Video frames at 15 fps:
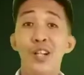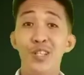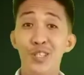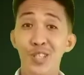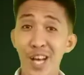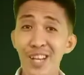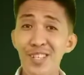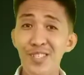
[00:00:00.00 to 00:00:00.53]

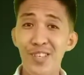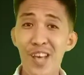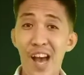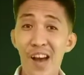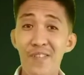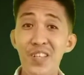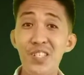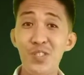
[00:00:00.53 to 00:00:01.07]
Let us
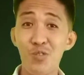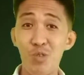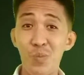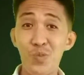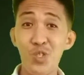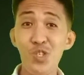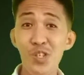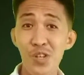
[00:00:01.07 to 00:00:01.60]
have
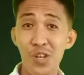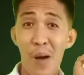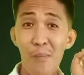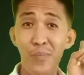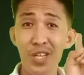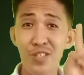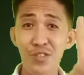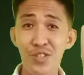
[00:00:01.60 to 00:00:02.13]
description
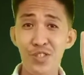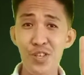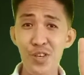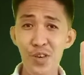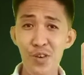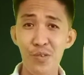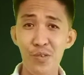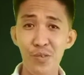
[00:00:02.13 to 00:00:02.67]
number
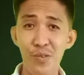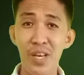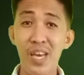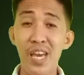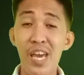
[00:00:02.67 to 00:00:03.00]
2.